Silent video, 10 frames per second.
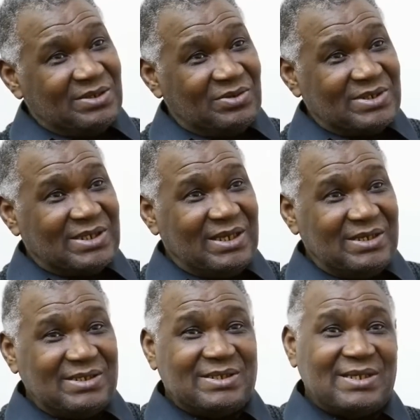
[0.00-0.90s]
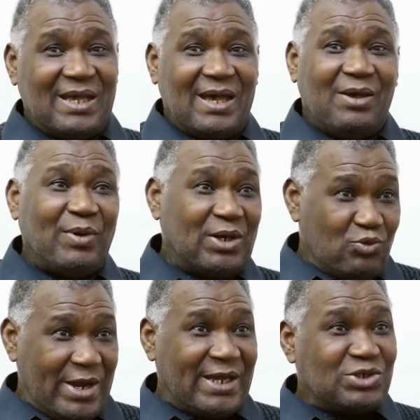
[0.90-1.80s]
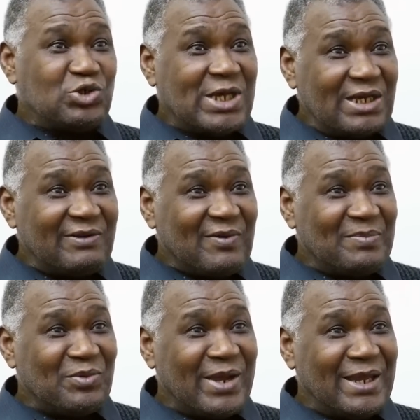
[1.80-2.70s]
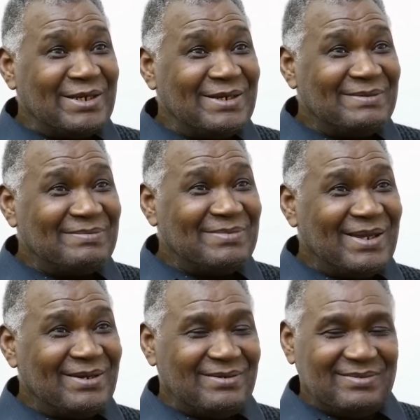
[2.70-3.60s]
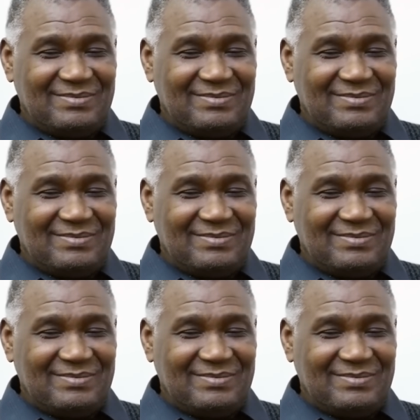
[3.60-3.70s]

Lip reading: in those days, when it rained, you sheltered from the rain, you know.